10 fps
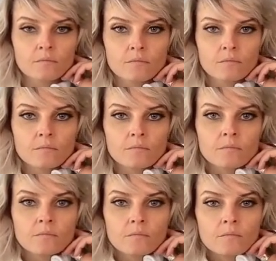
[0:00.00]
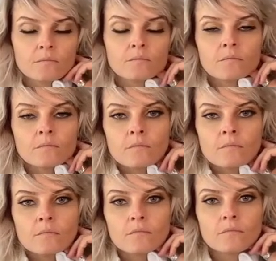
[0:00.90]

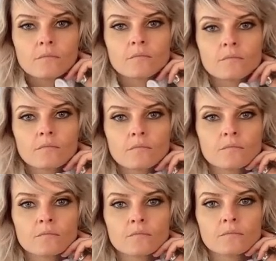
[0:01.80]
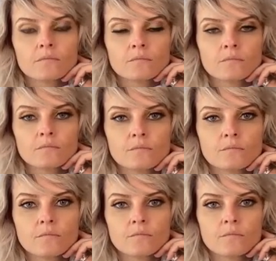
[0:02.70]

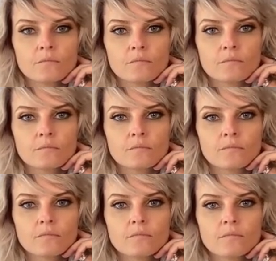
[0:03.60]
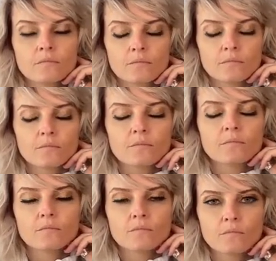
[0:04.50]

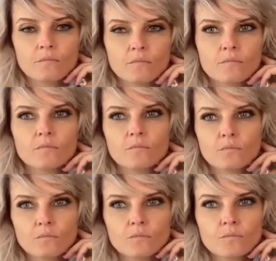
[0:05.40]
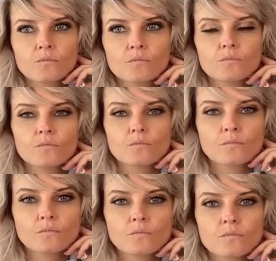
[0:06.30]

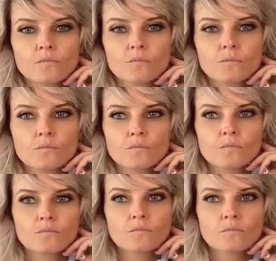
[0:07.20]
The person shown says nothing.